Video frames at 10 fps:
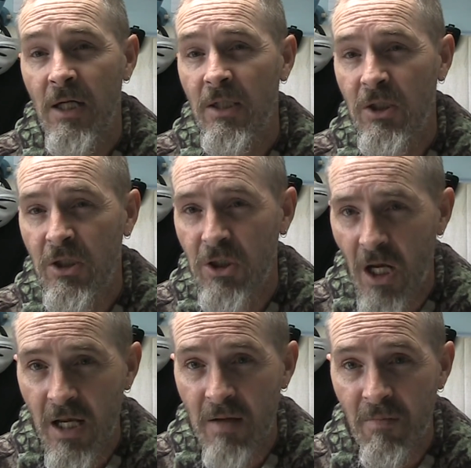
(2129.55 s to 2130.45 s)

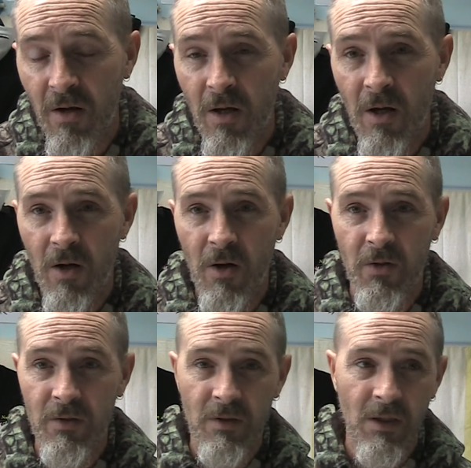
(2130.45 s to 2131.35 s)
shame
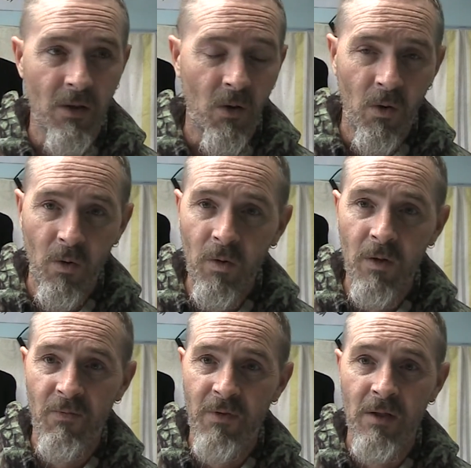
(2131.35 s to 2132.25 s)
on all
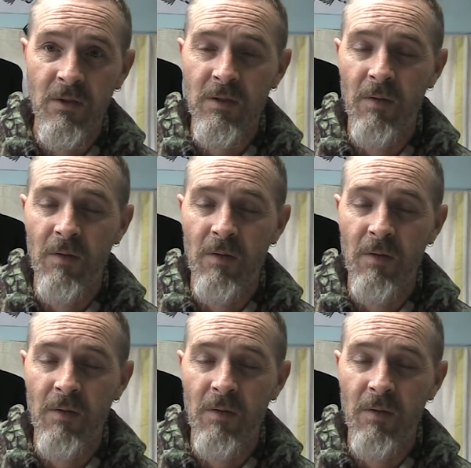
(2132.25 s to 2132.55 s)
of those